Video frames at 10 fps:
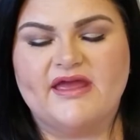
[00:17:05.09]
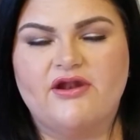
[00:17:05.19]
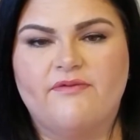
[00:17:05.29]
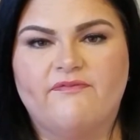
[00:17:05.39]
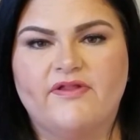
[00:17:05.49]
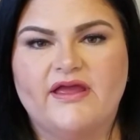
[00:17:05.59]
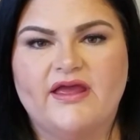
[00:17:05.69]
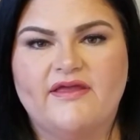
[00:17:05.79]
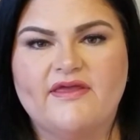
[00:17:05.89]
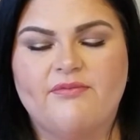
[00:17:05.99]
and
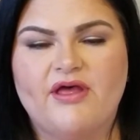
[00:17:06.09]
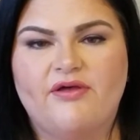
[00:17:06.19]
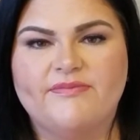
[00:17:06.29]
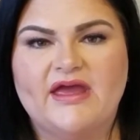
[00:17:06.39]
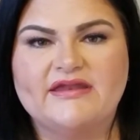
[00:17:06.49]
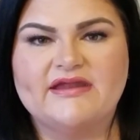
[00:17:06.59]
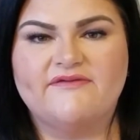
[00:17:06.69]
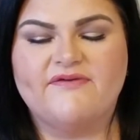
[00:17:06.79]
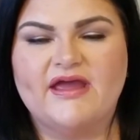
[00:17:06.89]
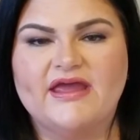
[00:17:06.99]
hopefully that will help me
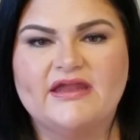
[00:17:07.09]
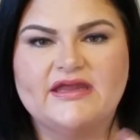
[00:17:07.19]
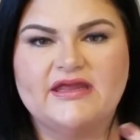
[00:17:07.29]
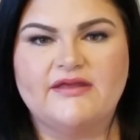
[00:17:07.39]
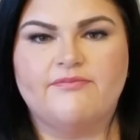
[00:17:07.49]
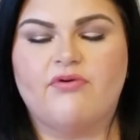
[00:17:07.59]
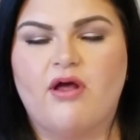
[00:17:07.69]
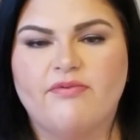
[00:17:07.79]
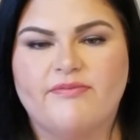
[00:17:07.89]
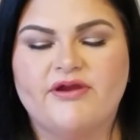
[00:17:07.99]
identify any
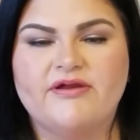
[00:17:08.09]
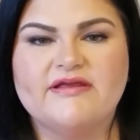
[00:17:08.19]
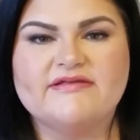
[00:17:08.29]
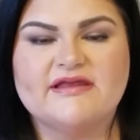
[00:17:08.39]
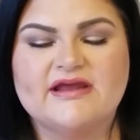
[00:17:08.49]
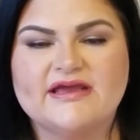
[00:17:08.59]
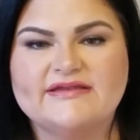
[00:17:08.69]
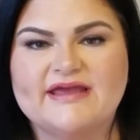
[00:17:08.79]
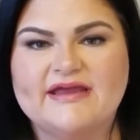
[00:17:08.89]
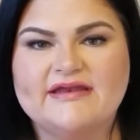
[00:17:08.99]
problem areas that I could
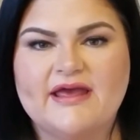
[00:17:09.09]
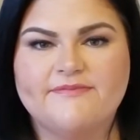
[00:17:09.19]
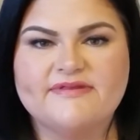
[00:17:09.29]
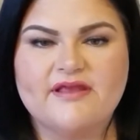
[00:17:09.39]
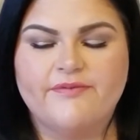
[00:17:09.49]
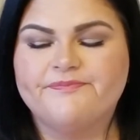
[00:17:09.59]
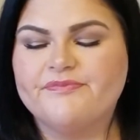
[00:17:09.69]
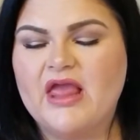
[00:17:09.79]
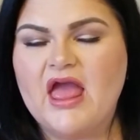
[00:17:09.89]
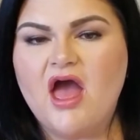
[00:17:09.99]
tighten up. So
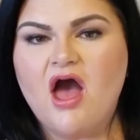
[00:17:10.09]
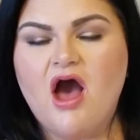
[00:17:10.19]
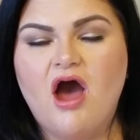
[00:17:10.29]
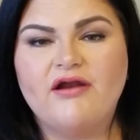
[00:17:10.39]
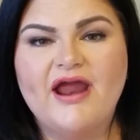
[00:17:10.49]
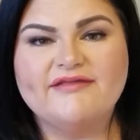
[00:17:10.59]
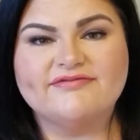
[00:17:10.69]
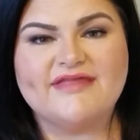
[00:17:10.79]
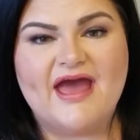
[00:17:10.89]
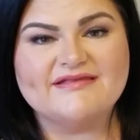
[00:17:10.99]
all right,
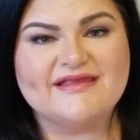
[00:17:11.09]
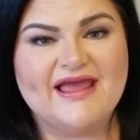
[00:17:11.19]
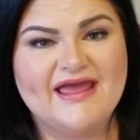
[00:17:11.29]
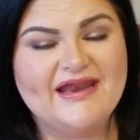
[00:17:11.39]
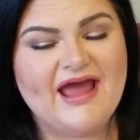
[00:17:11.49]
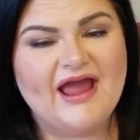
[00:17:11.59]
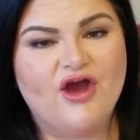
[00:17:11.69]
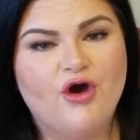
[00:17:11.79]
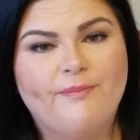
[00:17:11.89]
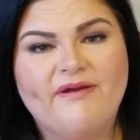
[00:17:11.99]
that's it. I
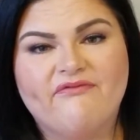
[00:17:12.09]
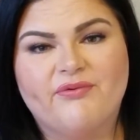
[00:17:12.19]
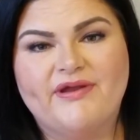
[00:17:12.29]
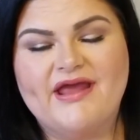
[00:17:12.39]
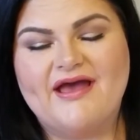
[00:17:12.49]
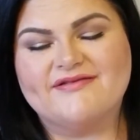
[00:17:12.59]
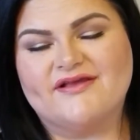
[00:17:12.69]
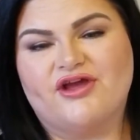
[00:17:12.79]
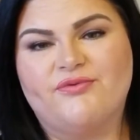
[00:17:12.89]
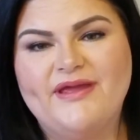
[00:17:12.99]
hope everyone has a
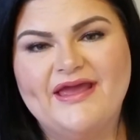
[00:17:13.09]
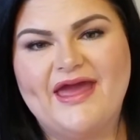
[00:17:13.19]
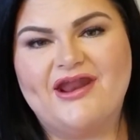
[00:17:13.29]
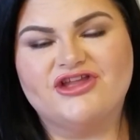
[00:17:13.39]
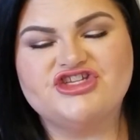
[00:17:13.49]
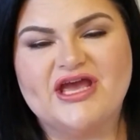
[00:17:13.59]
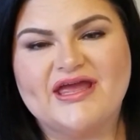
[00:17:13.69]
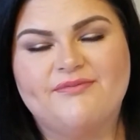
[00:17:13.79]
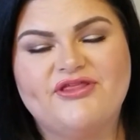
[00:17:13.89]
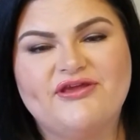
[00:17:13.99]
good week, and I'll check
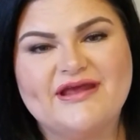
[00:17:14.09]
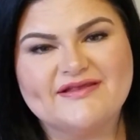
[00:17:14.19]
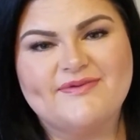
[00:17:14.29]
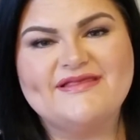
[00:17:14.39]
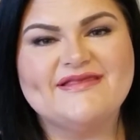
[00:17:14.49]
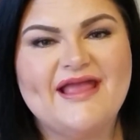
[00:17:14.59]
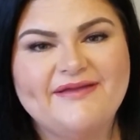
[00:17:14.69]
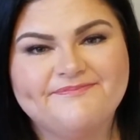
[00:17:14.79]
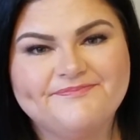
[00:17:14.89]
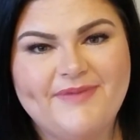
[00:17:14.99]
in with you next
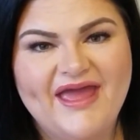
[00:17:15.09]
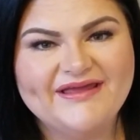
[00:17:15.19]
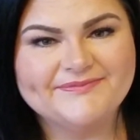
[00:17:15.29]
Wednesday. Bye.